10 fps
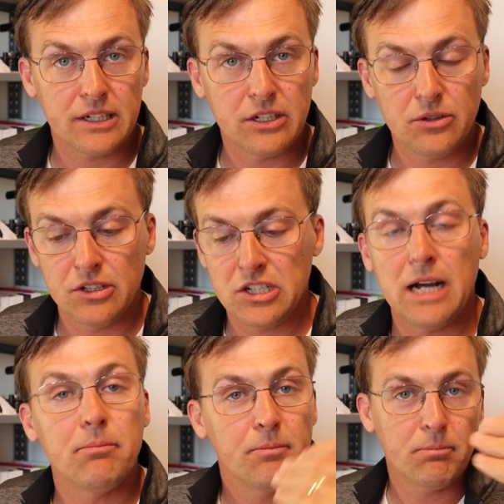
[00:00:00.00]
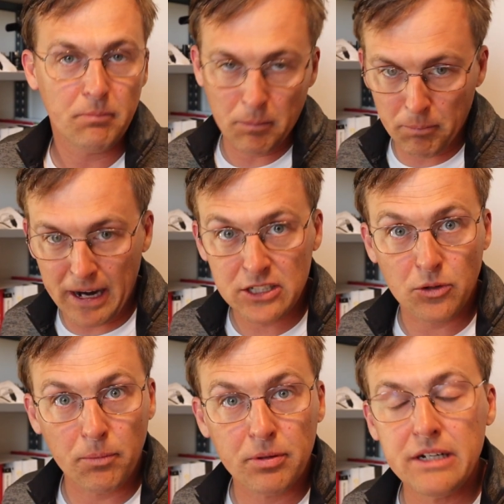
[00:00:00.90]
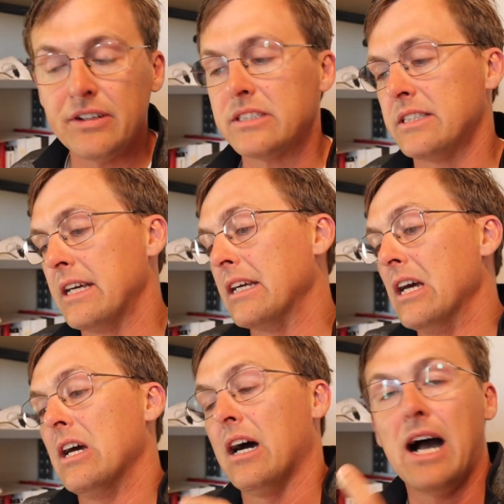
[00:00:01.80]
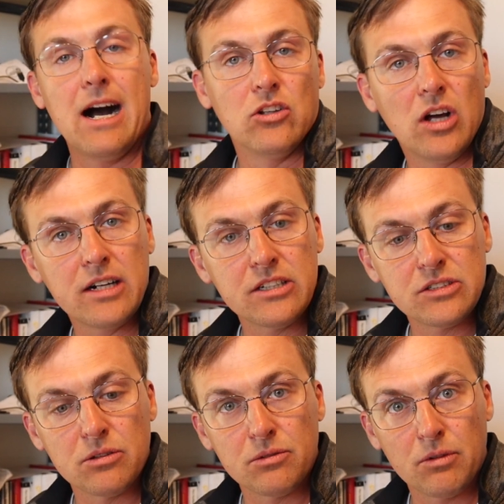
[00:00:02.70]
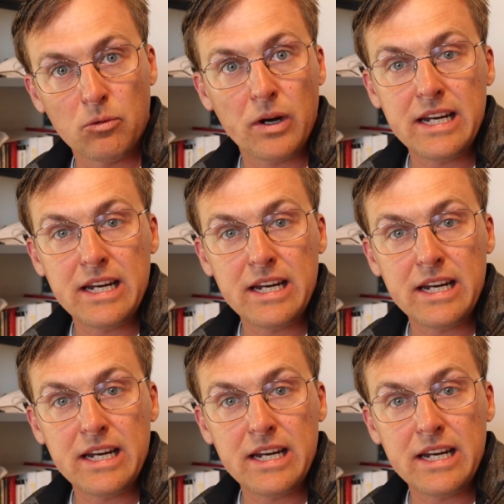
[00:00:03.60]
that can do the job. Remember back to our previous thing, how long does the runway